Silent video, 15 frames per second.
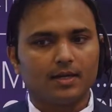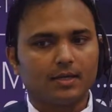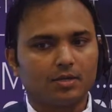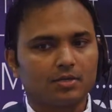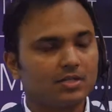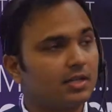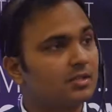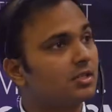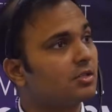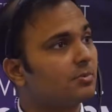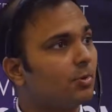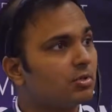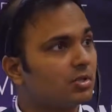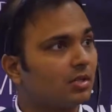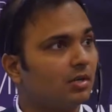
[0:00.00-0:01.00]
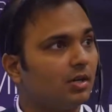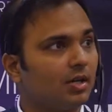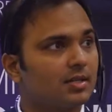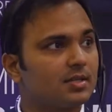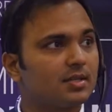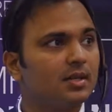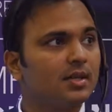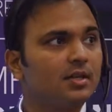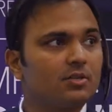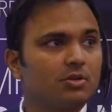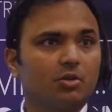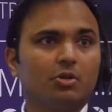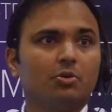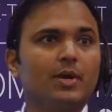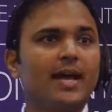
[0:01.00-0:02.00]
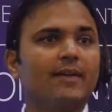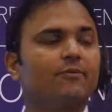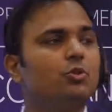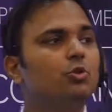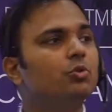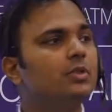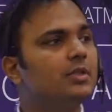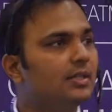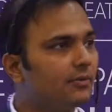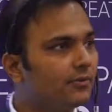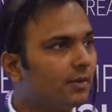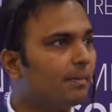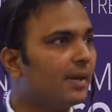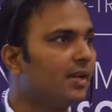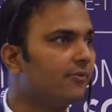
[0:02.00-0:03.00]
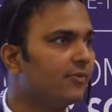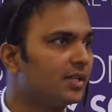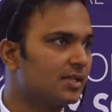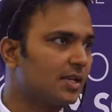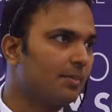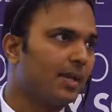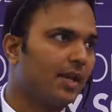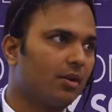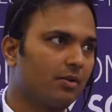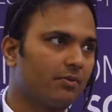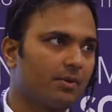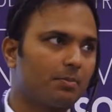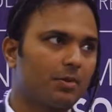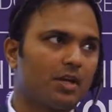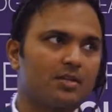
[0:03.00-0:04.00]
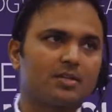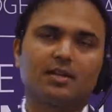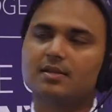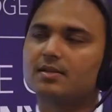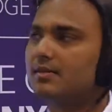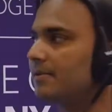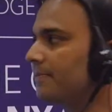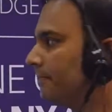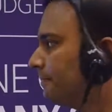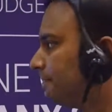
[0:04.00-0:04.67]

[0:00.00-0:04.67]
your sludge disposal costs. So you have two different benefits coming out of the process.